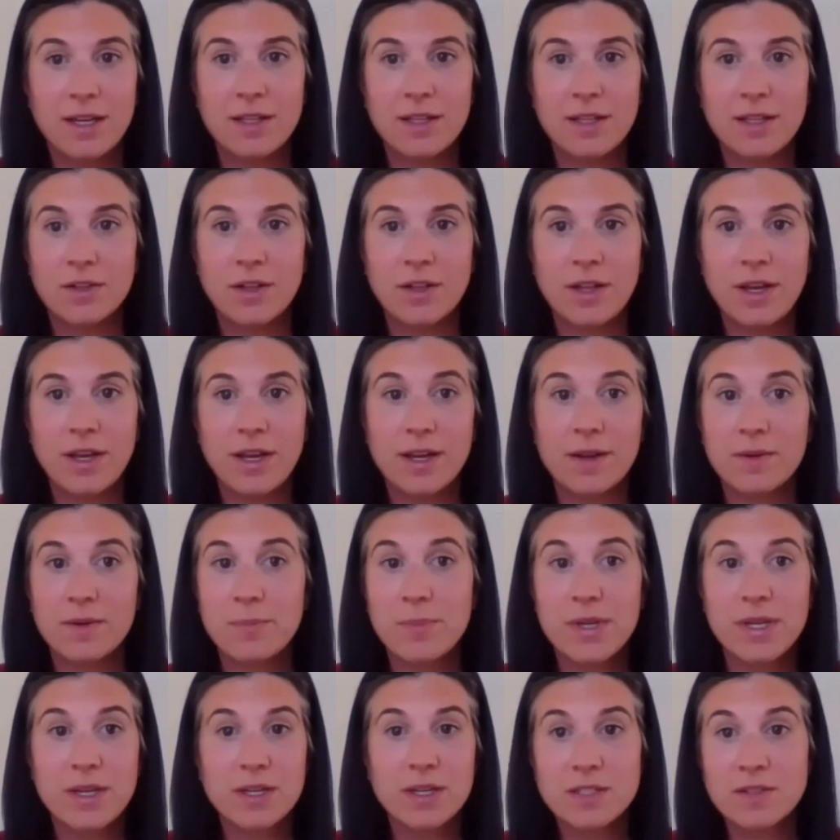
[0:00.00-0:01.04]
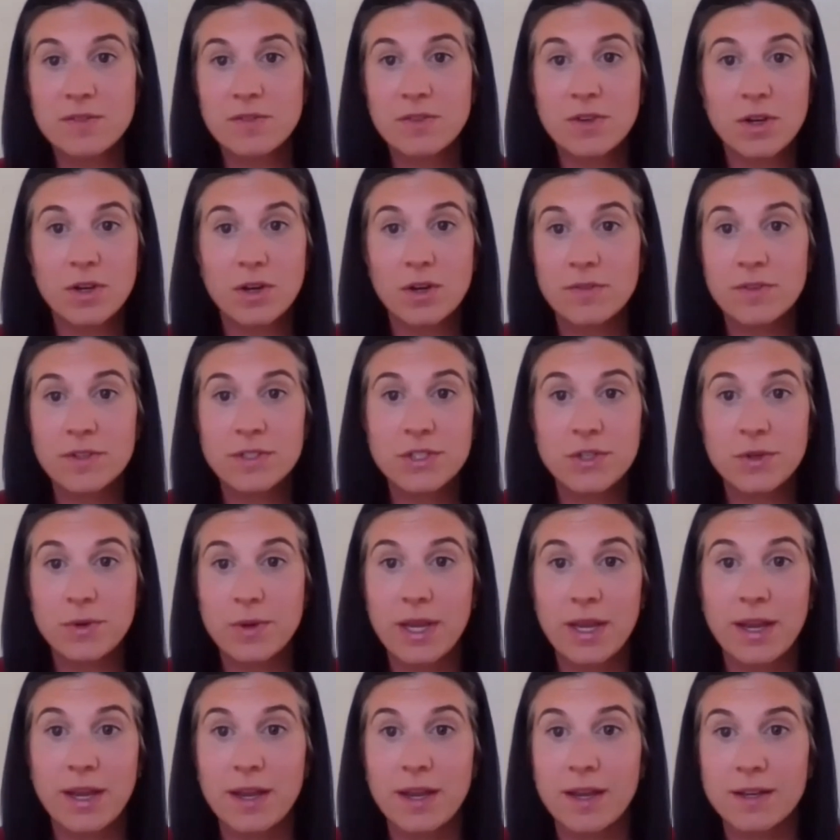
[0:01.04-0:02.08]
And they're like, because of COVID, you
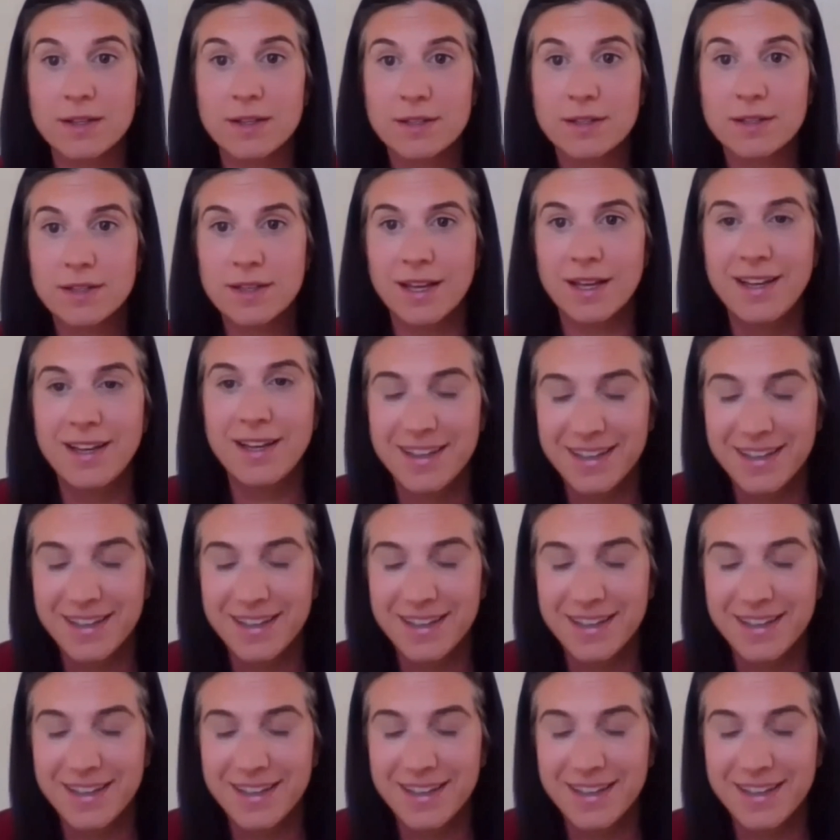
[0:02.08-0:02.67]
can't.